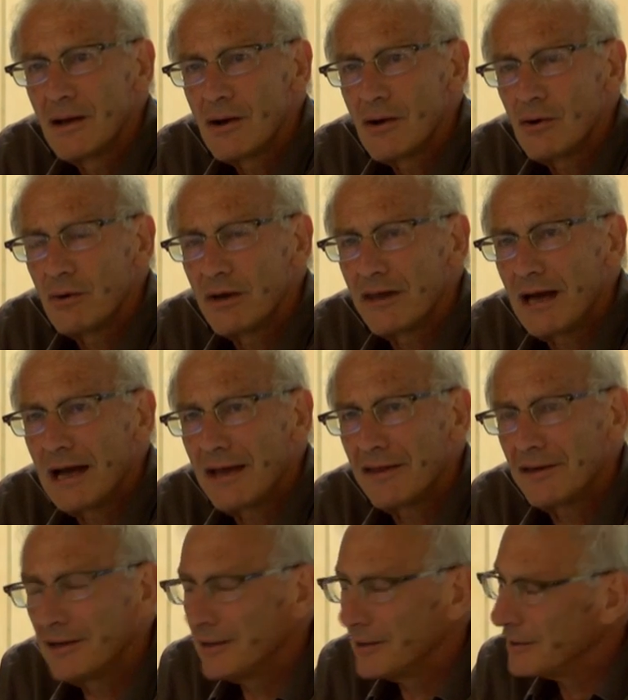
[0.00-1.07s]
or whether
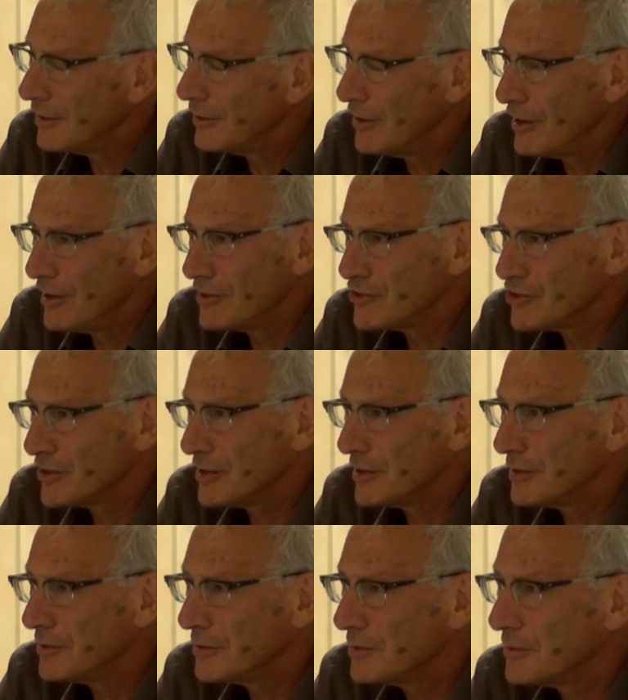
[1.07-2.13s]
other larger
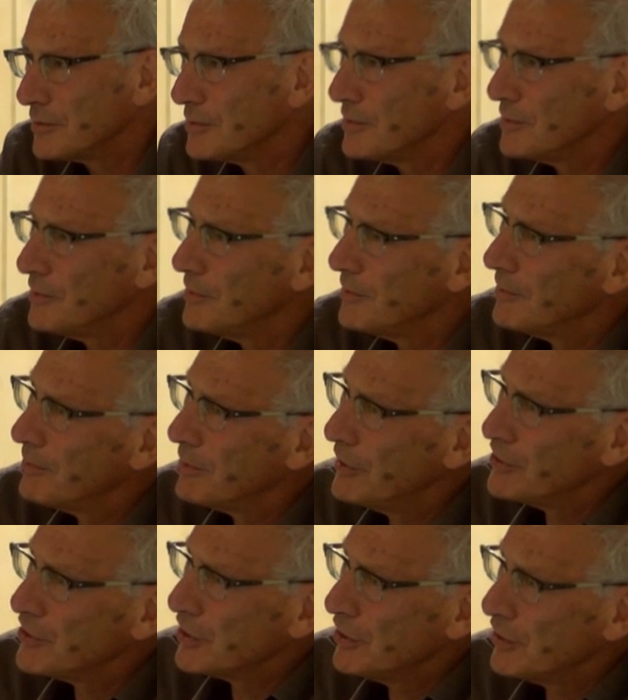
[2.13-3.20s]

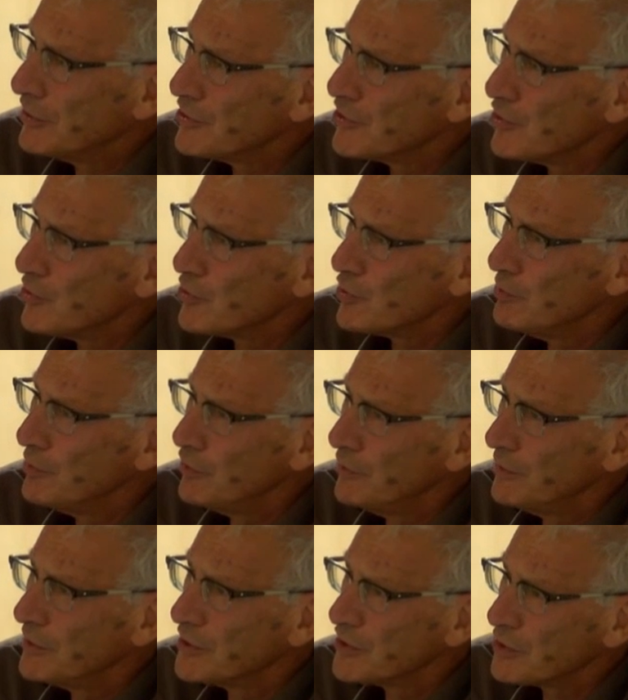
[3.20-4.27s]
political and social
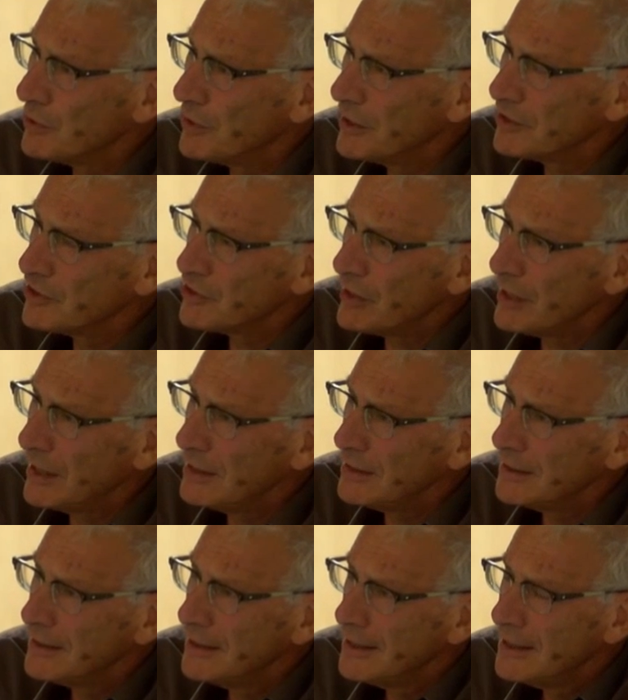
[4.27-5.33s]
movements were entrained,
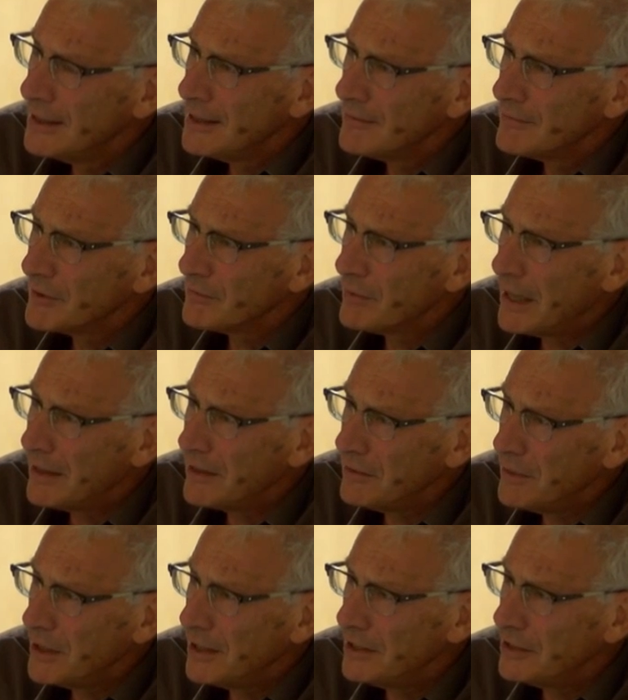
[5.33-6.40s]
but by the
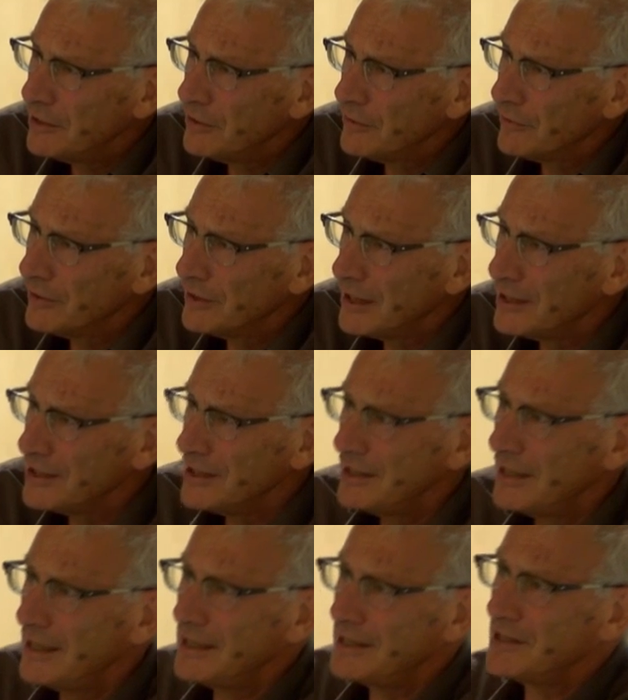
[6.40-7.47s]
beginning of the
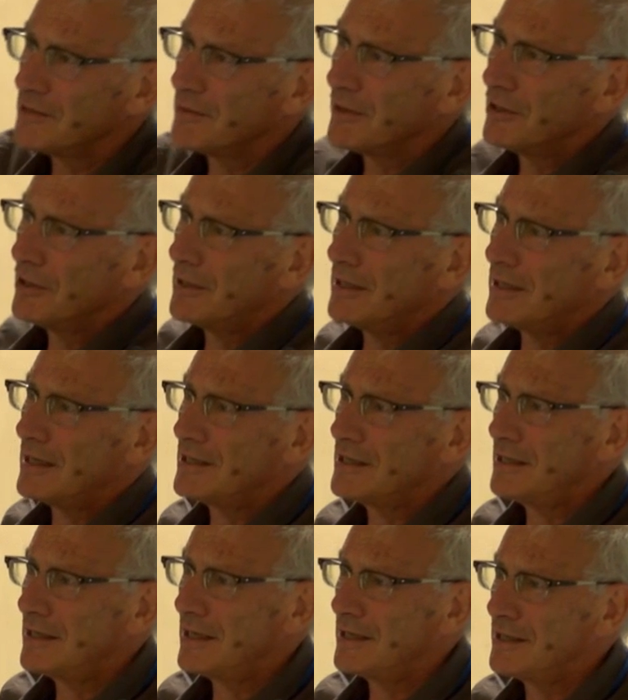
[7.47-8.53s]
1980s, by the early
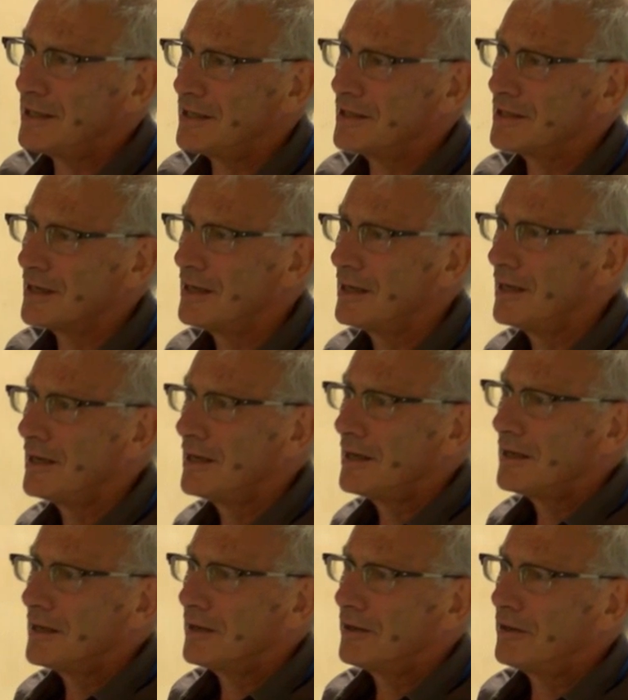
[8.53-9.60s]
1980s,
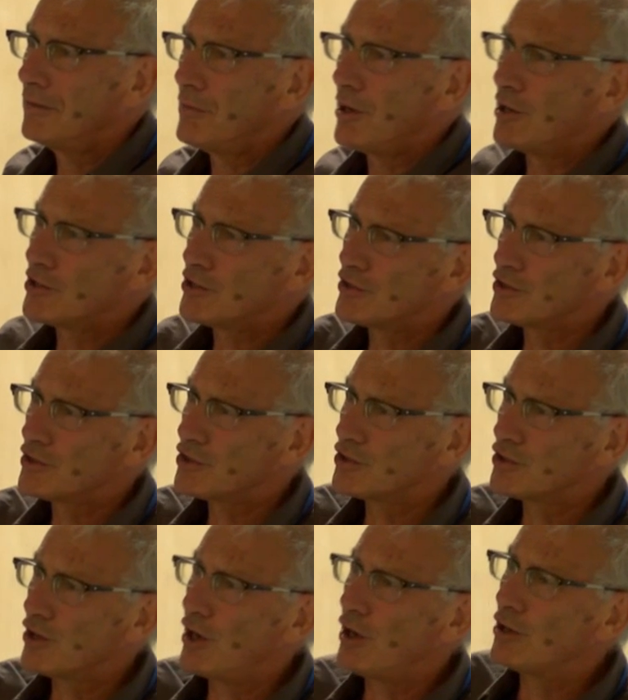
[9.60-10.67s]
the
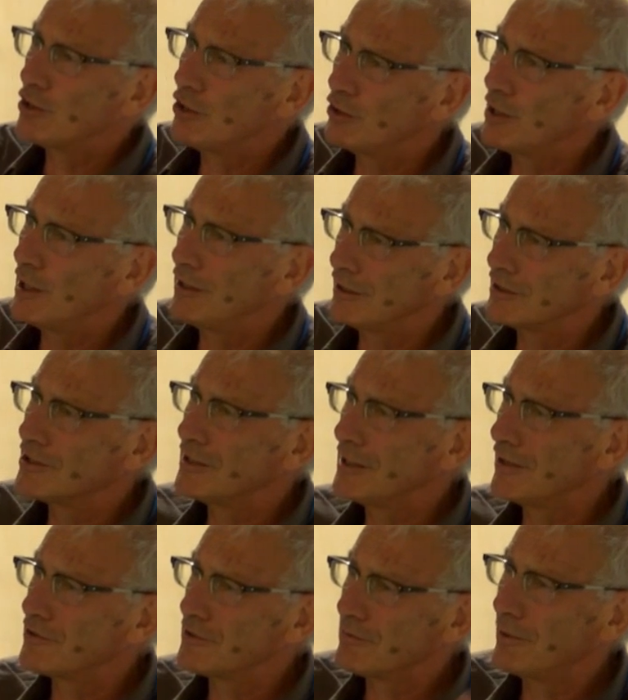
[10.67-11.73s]
Marxist cargo cult in
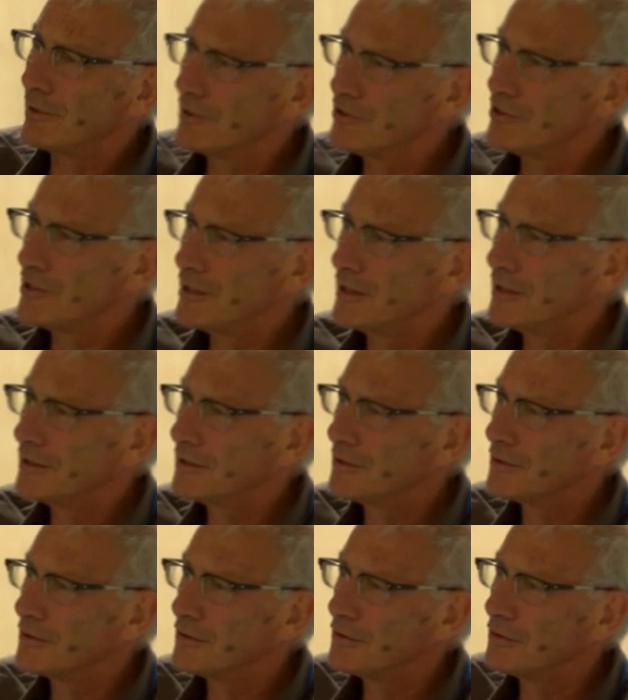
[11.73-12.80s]
anthropology
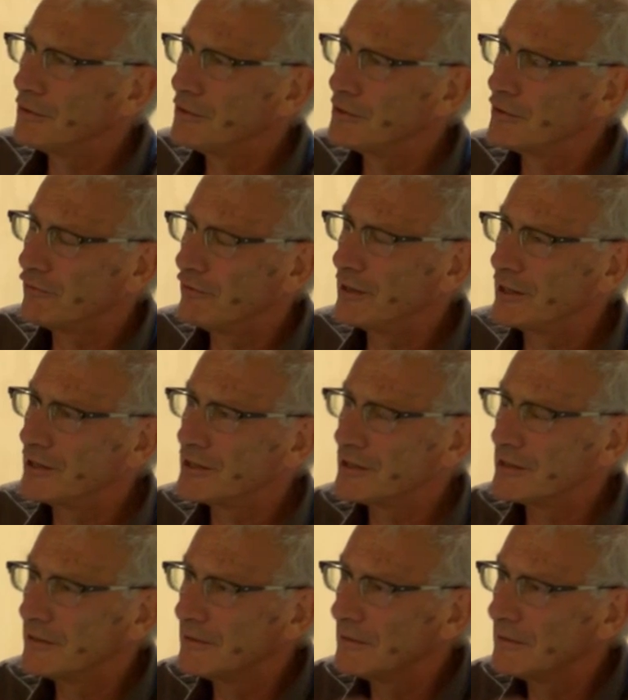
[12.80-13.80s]
was finished.